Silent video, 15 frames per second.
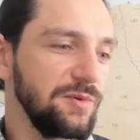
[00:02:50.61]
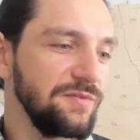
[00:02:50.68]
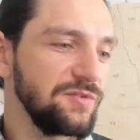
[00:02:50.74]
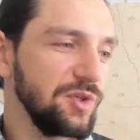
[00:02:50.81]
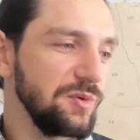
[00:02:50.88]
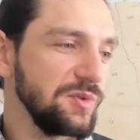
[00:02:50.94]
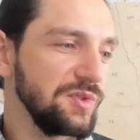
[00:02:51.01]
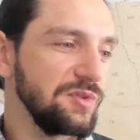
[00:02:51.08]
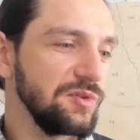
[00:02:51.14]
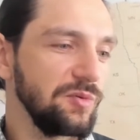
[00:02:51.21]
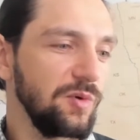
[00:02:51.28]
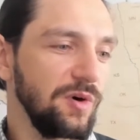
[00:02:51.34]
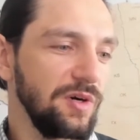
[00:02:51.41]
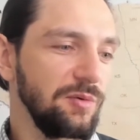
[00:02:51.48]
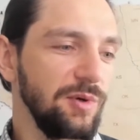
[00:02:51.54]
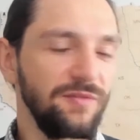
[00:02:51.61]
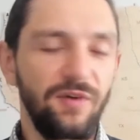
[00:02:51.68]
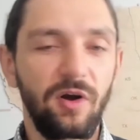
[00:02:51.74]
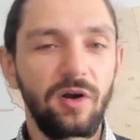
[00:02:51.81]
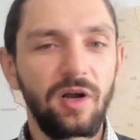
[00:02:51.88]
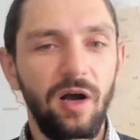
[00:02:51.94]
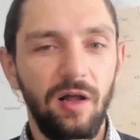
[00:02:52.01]
we've chosen to work with
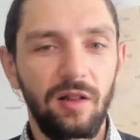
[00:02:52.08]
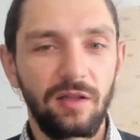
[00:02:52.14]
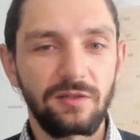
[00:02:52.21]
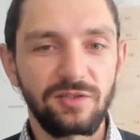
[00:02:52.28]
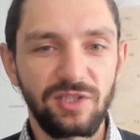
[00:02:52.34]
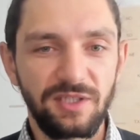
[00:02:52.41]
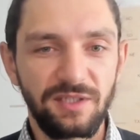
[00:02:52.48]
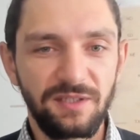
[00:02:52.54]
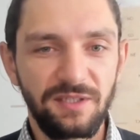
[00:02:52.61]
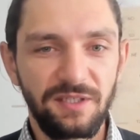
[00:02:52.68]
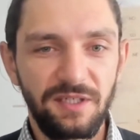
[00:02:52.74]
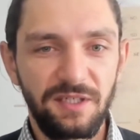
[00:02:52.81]
oncology.